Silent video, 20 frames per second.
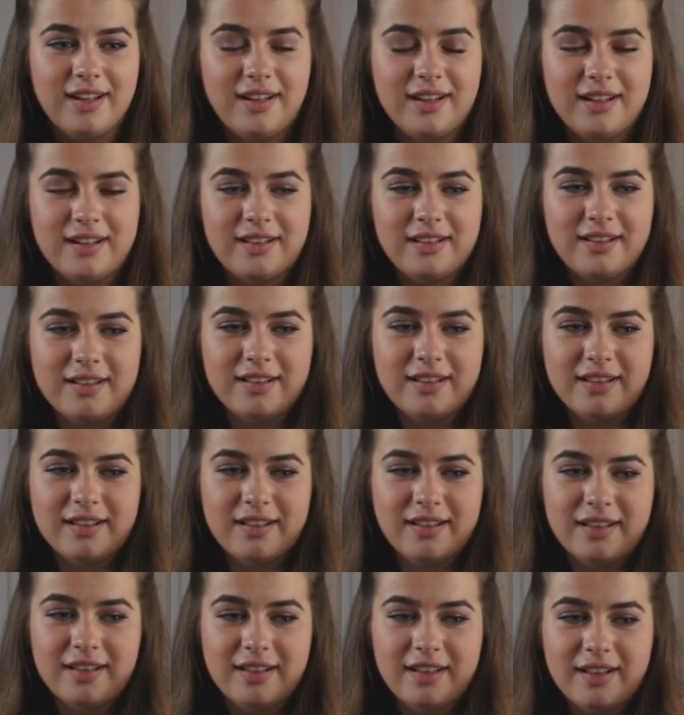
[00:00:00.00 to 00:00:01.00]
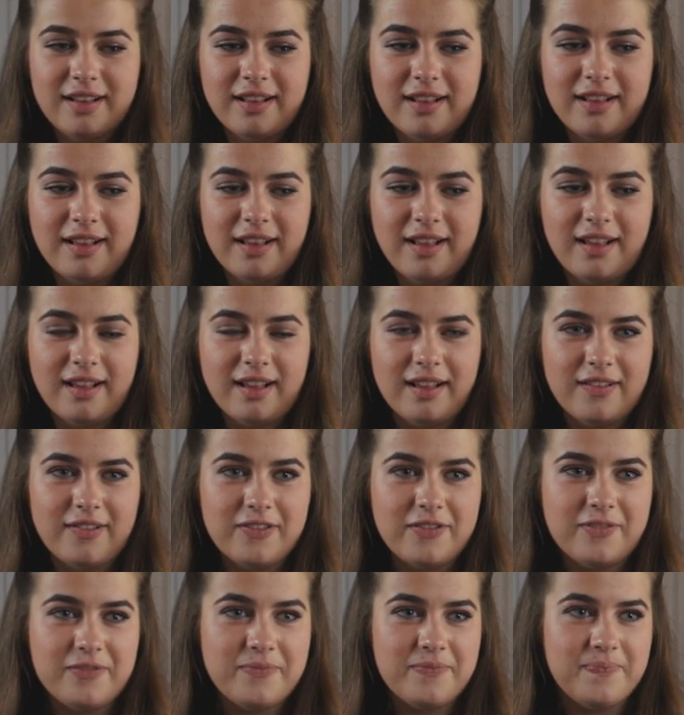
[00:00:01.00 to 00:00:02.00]

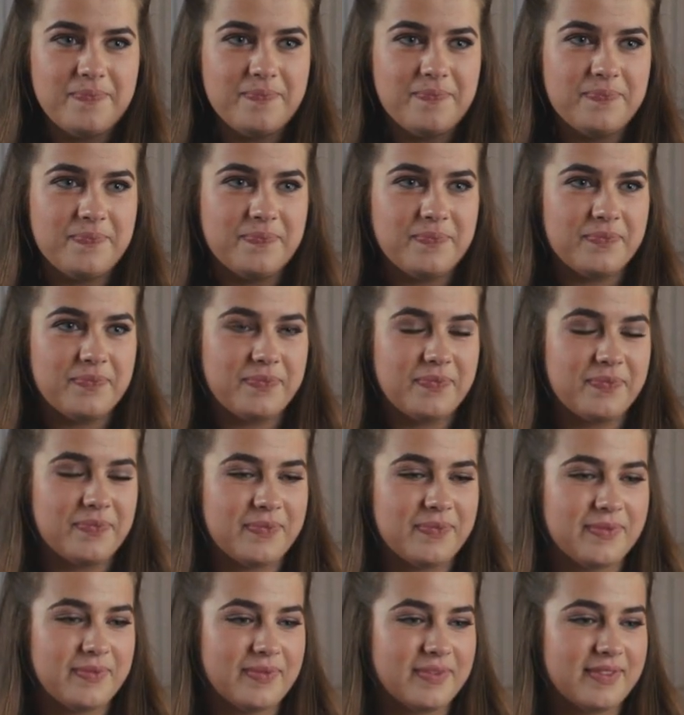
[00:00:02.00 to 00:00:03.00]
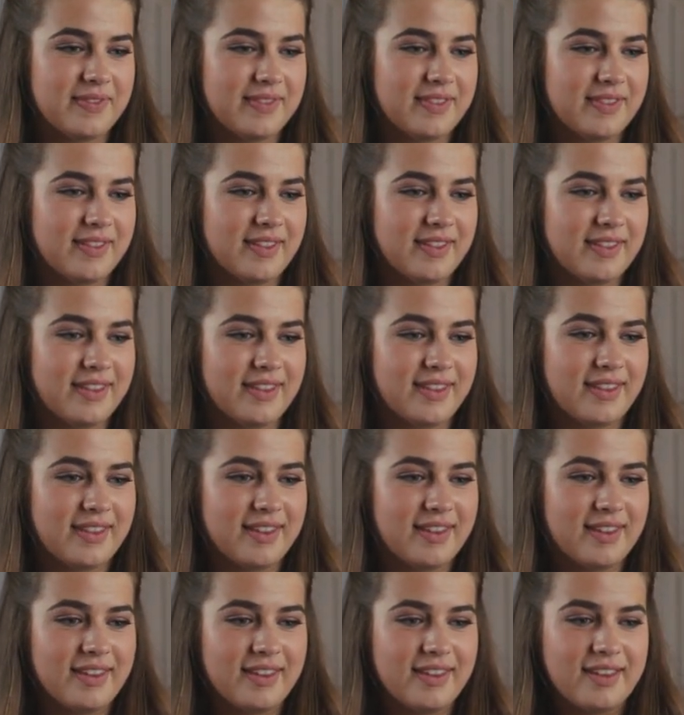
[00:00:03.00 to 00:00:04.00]

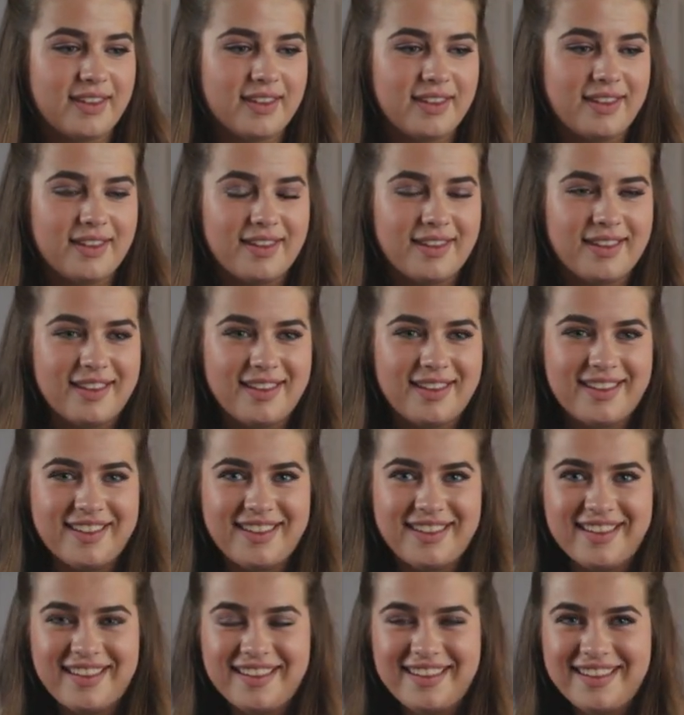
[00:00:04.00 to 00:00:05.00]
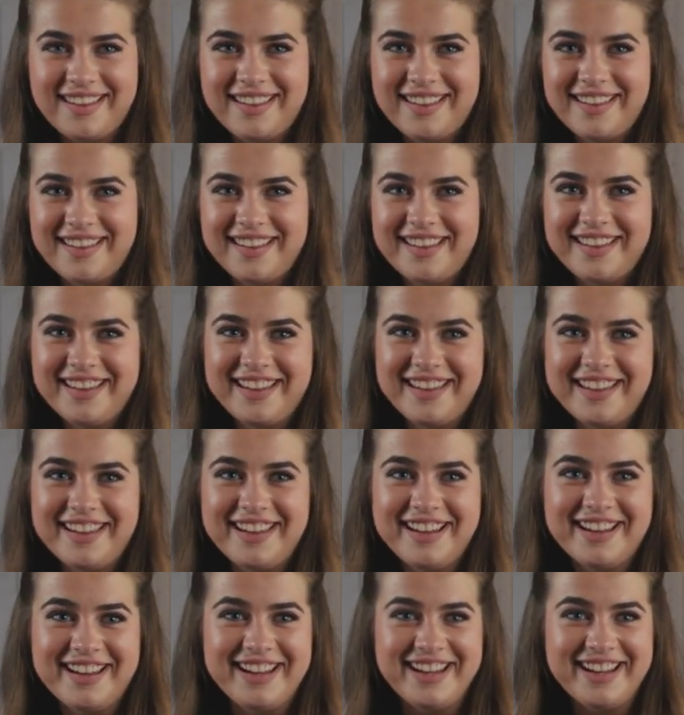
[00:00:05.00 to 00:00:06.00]

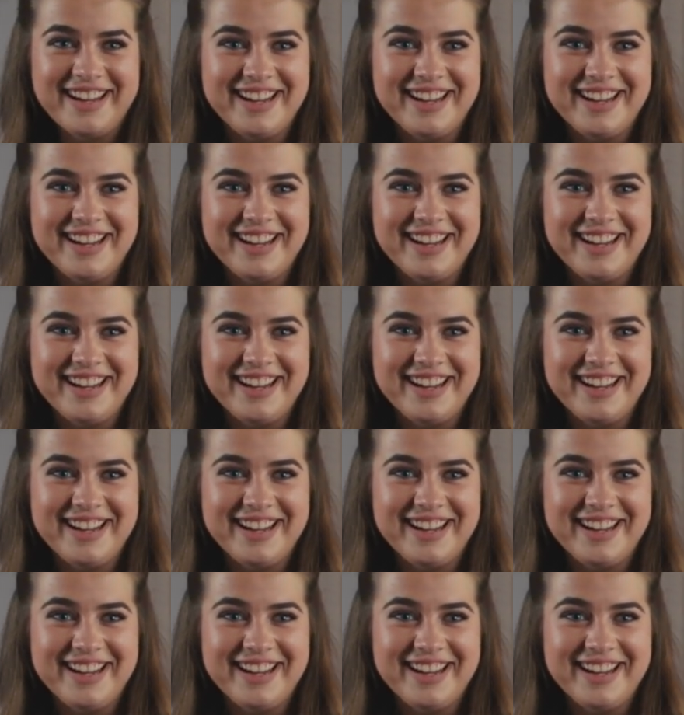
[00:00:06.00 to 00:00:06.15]
(not speaking)